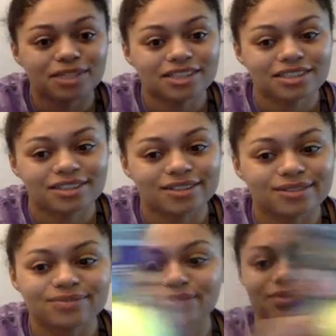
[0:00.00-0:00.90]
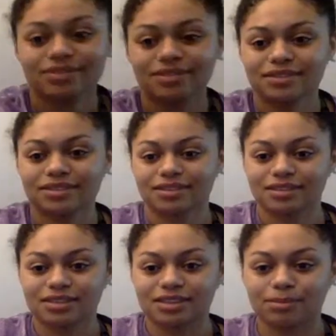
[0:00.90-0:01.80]
this too.
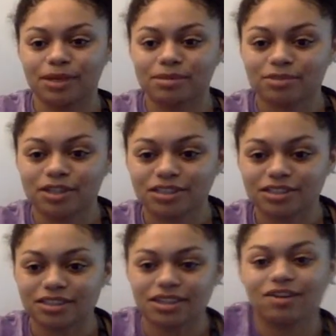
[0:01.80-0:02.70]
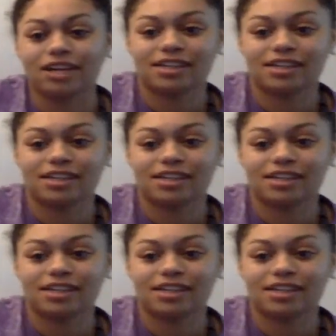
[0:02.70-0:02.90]
The paintbrushes. Oh, yeah,